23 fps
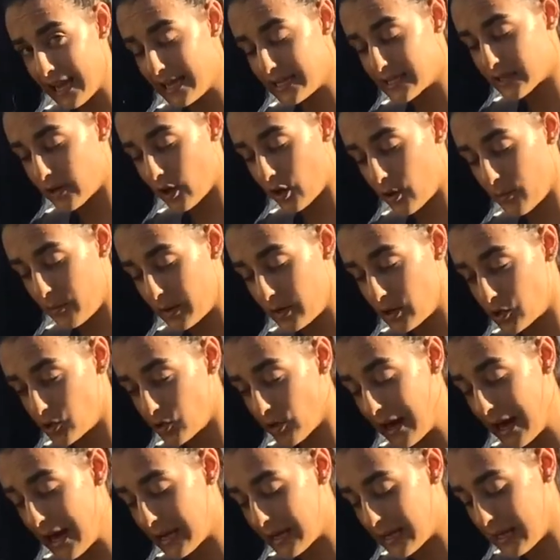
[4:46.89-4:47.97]
it's going to be
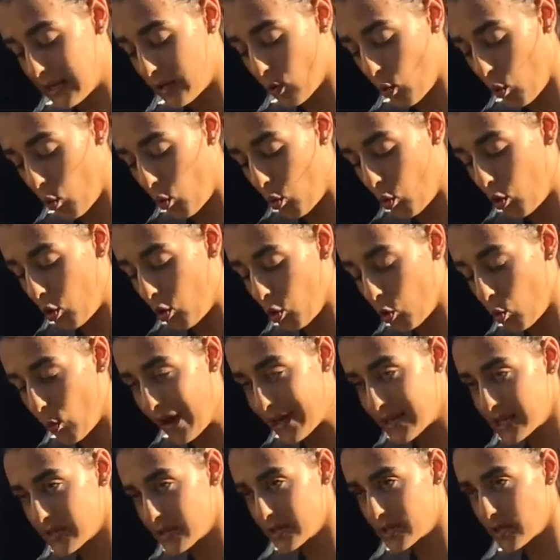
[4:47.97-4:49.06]
dragging all the
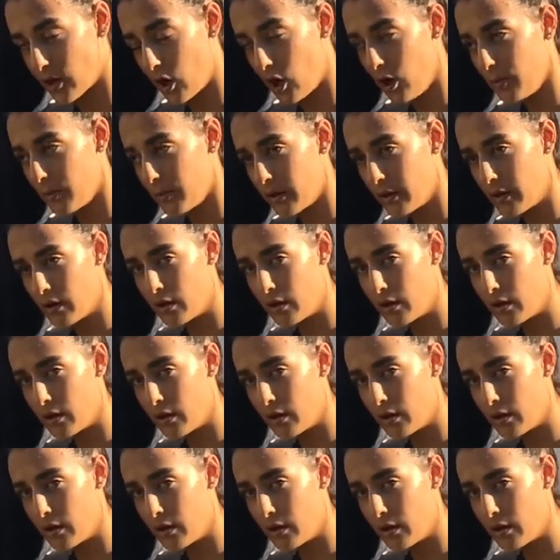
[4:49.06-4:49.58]
way to the top,